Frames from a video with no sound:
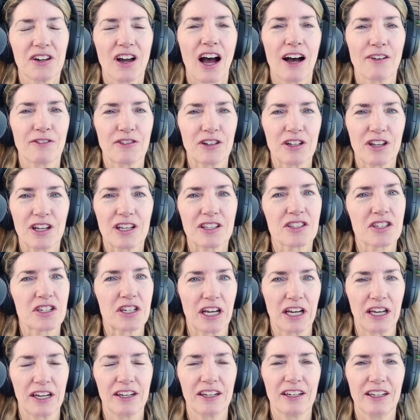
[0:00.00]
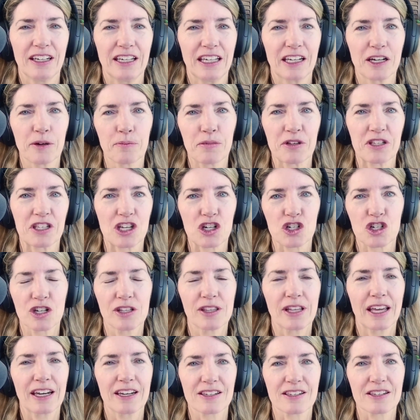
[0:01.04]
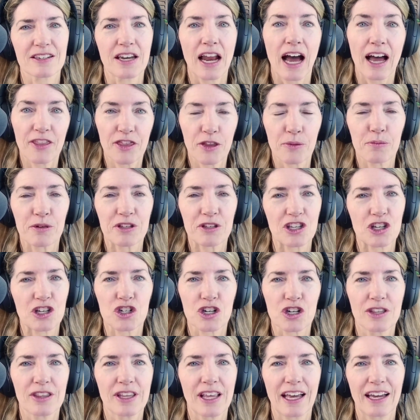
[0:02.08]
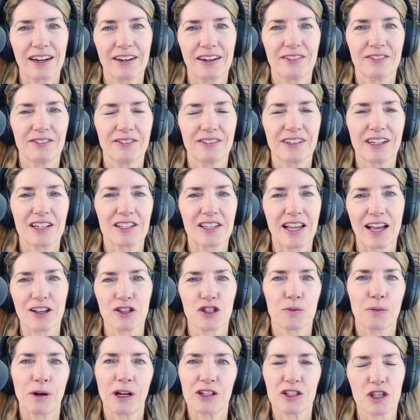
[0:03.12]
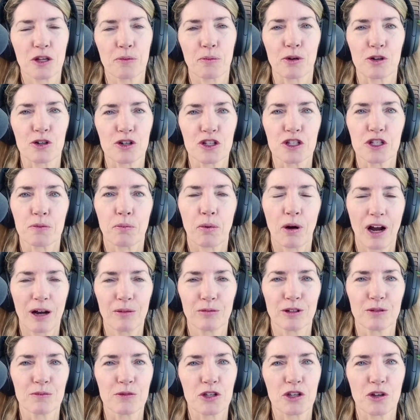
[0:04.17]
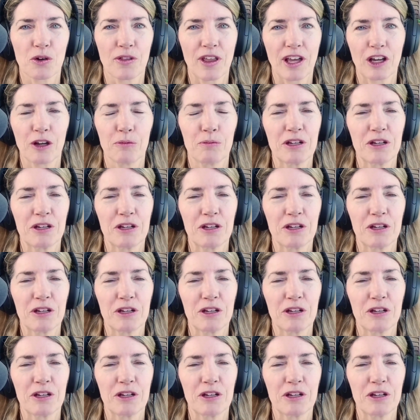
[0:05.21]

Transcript: often it's done in a position that is not the position that exacerbates the person's problem. So they could